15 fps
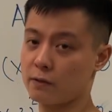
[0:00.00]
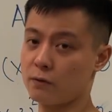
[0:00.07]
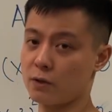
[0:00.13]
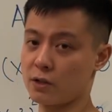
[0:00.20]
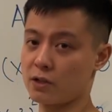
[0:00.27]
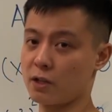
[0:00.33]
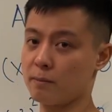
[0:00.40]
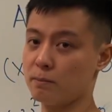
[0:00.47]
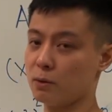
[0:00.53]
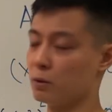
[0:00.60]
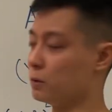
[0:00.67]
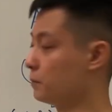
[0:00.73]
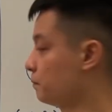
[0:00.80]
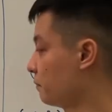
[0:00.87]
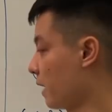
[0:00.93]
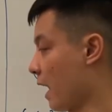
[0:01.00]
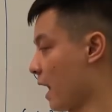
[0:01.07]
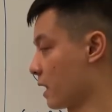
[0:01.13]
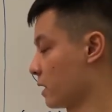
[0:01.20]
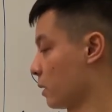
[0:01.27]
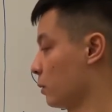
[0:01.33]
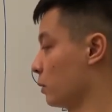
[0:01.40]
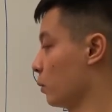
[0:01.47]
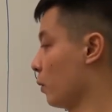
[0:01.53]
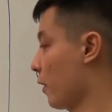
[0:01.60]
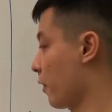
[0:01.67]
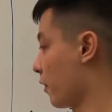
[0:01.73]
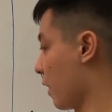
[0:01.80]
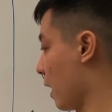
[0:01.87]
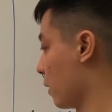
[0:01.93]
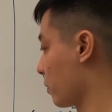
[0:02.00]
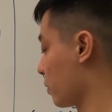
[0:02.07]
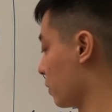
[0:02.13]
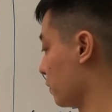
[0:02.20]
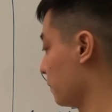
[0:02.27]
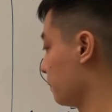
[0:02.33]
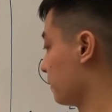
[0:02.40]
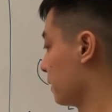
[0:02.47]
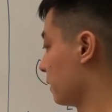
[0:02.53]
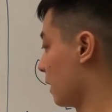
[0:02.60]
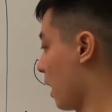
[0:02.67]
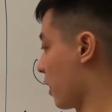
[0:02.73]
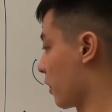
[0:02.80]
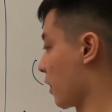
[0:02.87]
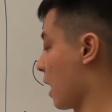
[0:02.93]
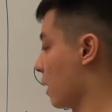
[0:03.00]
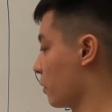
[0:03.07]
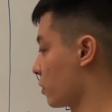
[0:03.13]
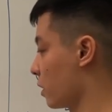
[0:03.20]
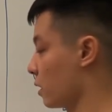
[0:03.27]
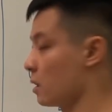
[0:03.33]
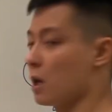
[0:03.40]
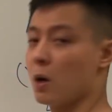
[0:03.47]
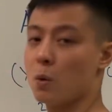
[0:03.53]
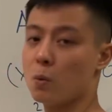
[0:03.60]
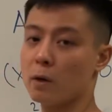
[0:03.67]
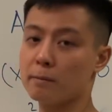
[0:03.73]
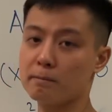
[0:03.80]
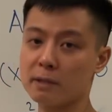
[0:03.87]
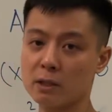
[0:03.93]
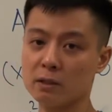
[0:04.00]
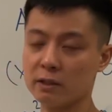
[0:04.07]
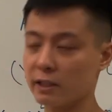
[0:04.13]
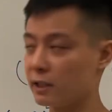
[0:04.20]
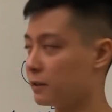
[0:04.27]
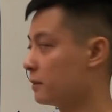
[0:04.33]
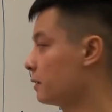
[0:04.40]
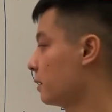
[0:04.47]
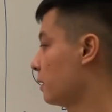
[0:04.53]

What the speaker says: For example, x equal to 1,000, 10,000, 1 million,